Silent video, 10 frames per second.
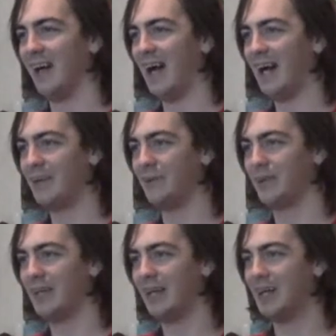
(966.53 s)
I don't
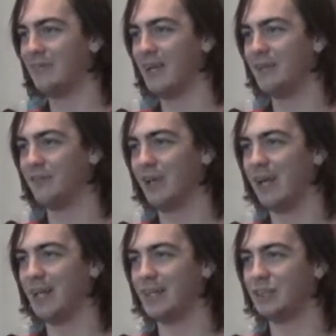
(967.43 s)
think I've ever
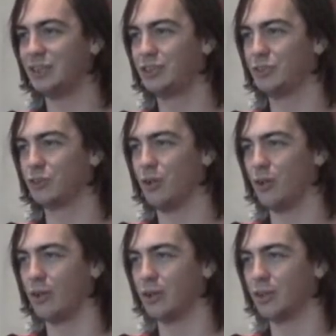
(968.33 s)
had a
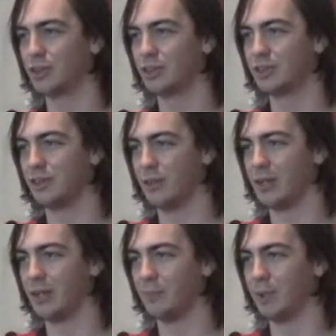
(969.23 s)
stronger
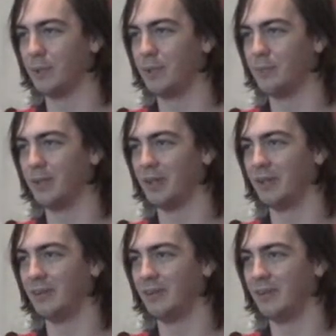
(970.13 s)
starting
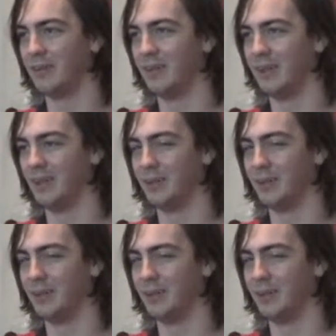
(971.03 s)
Pokemon in a